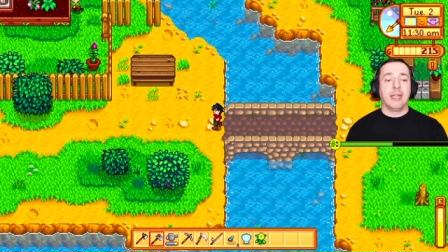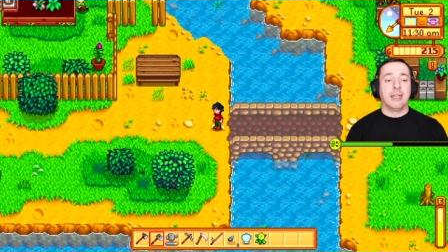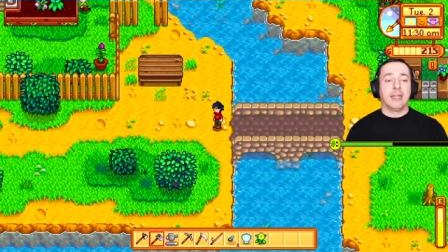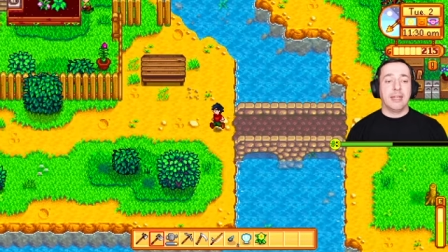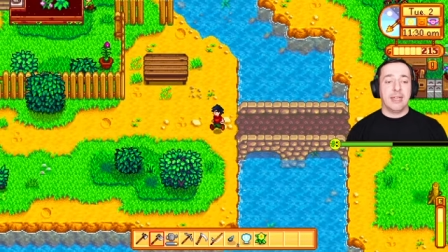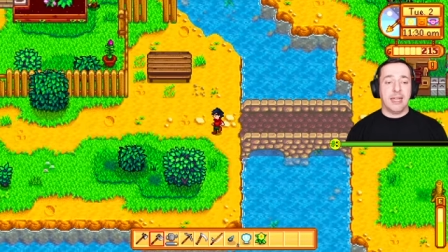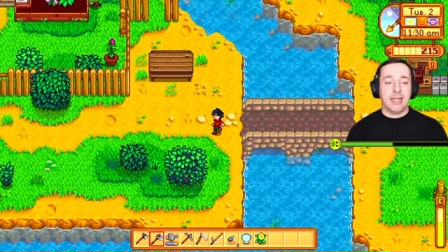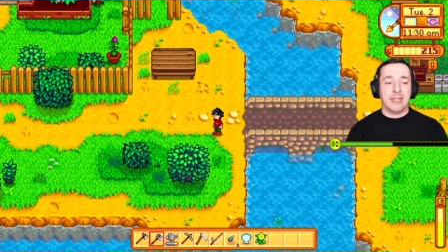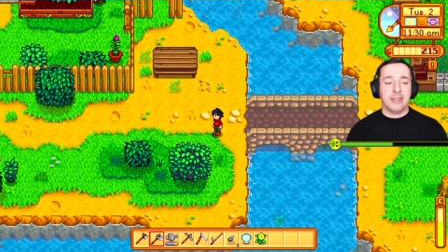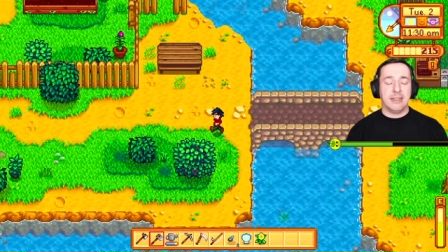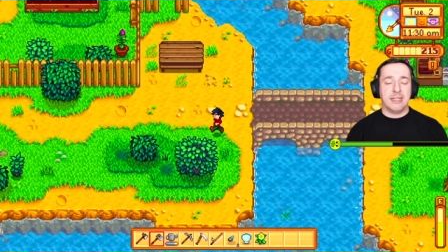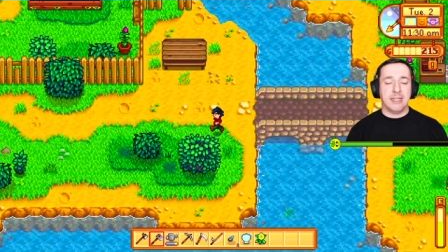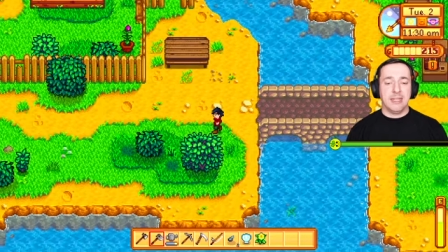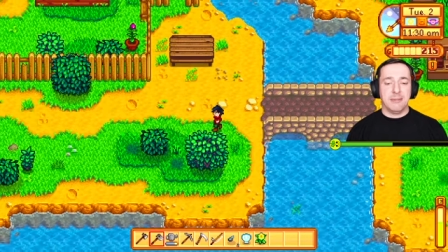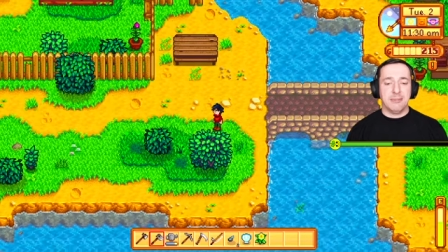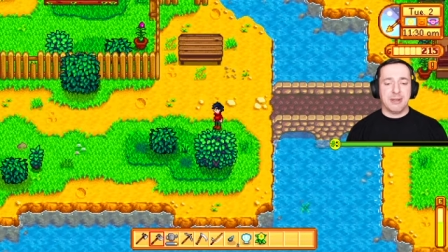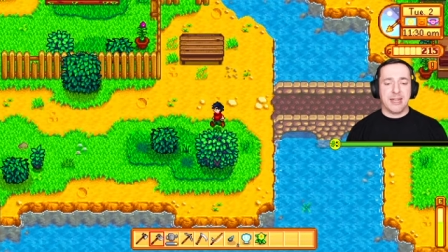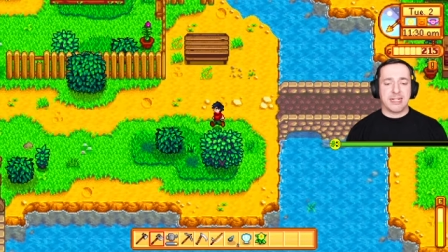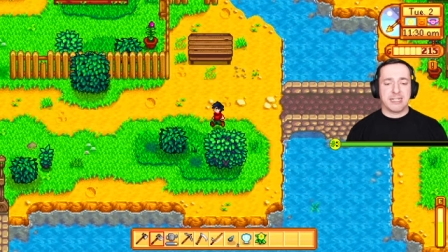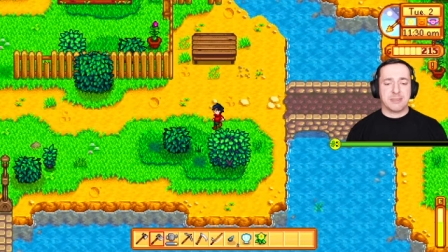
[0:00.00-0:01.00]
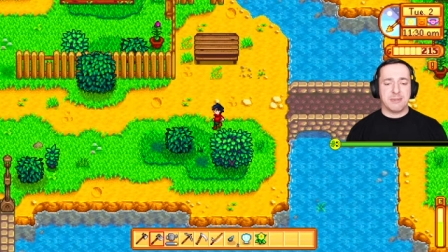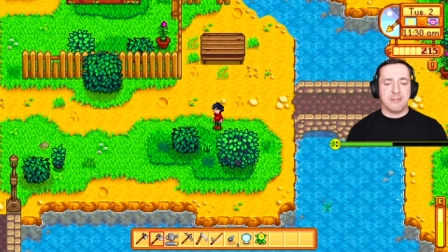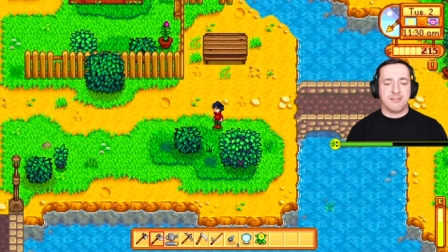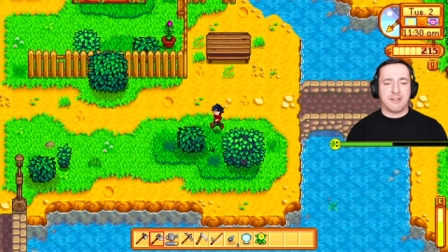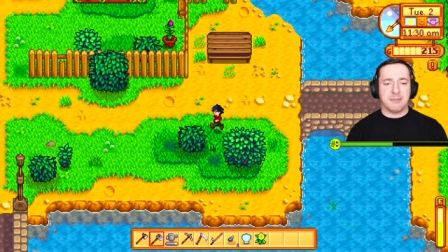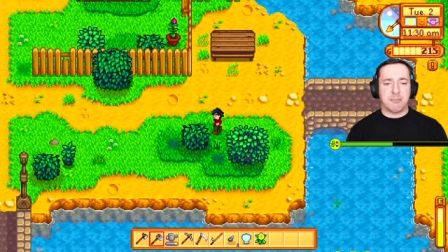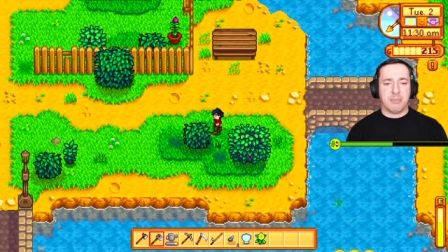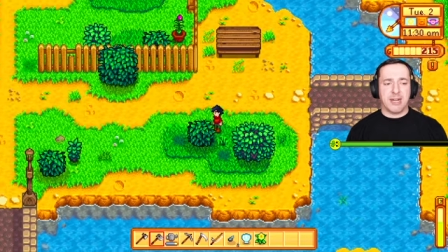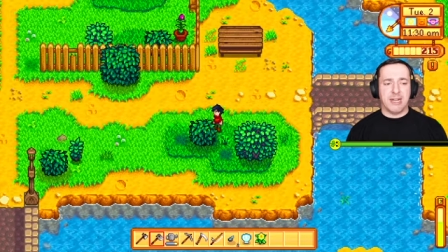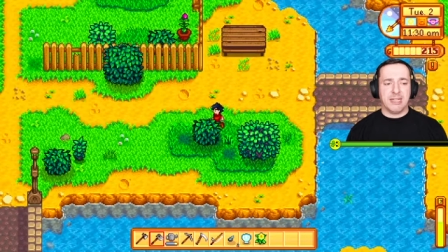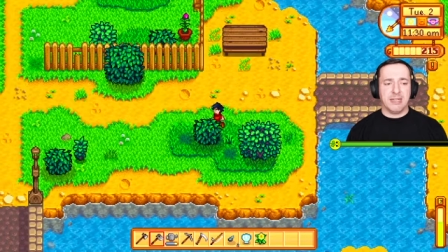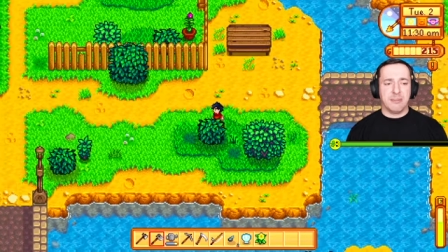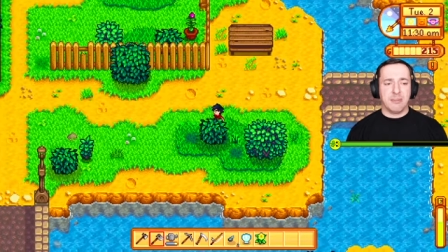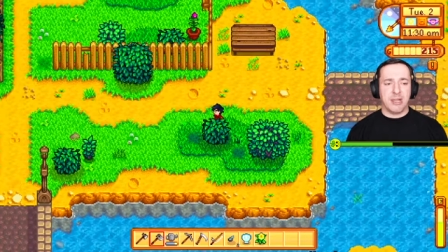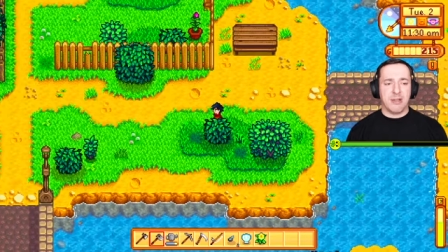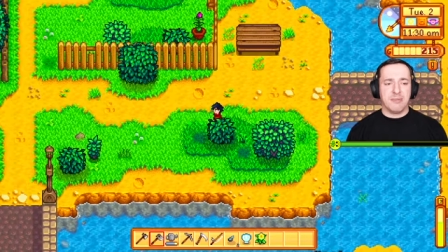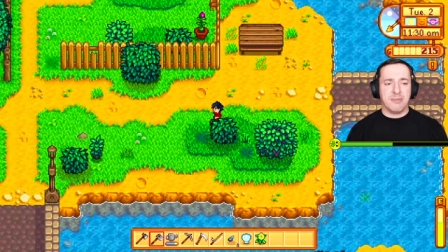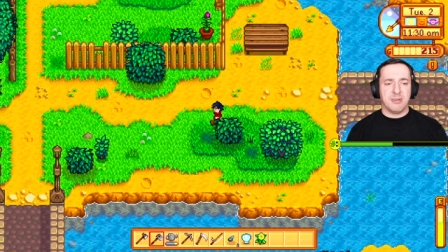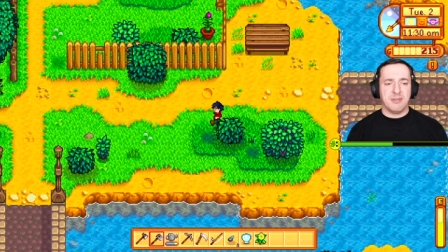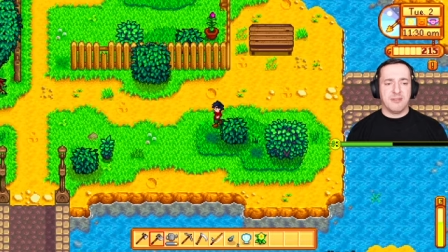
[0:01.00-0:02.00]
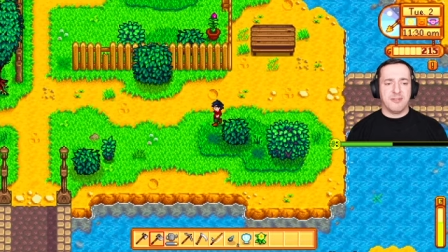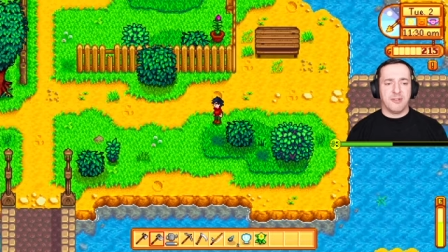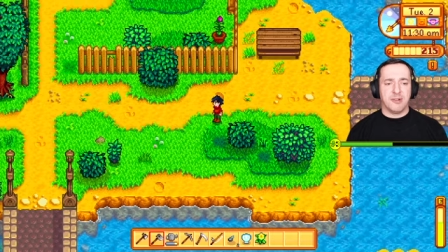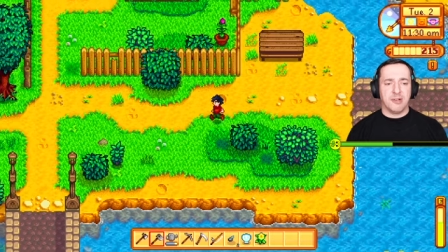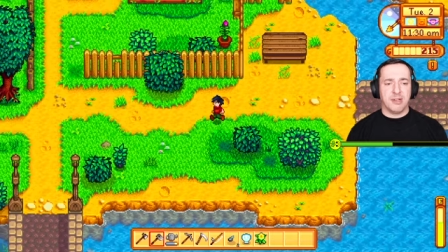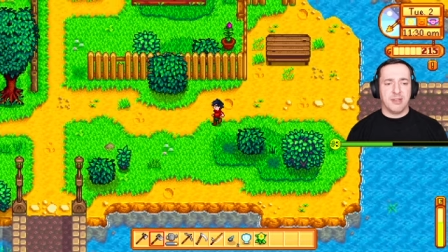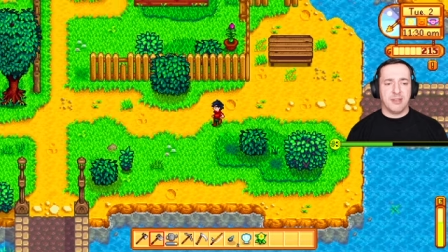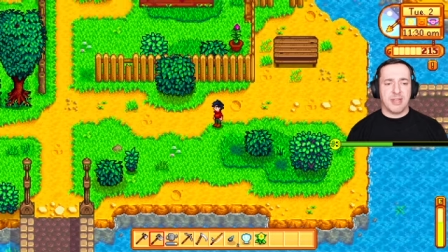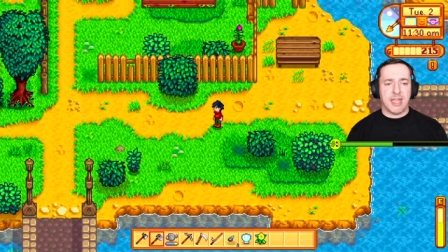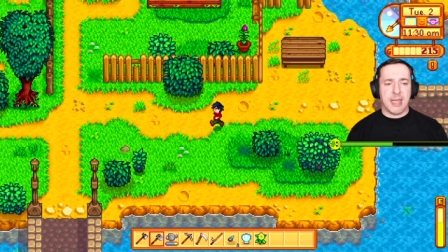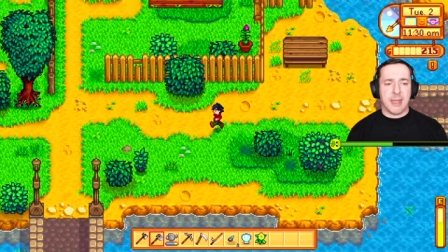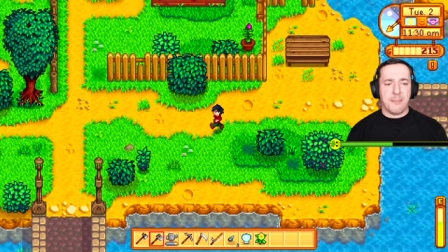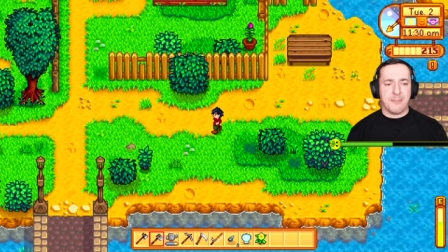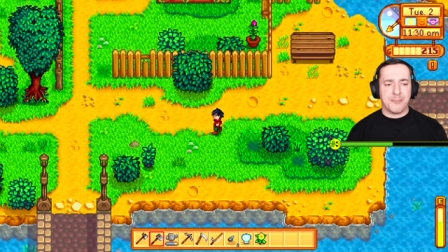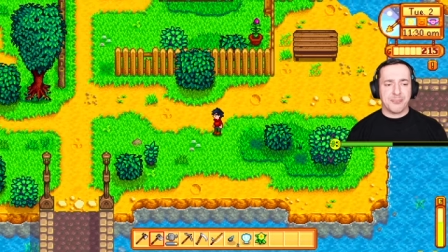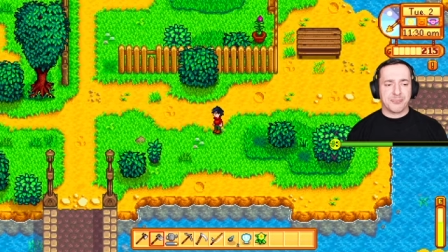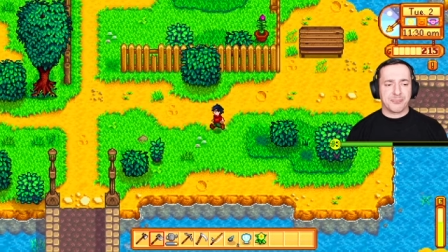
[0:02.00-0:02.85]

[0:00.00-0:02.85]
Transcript: get the blacksmith to break them open for you there.